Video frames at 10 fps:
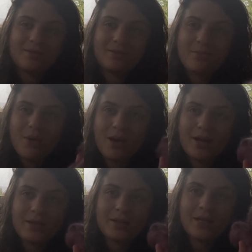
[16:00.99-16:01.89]

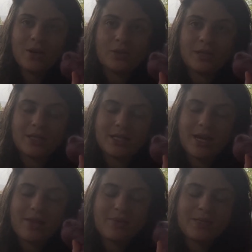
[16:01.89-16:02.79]
mohair, like holding it
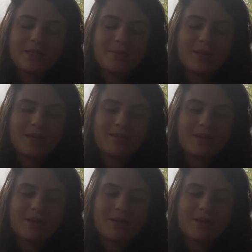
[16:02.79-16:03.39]
together with something.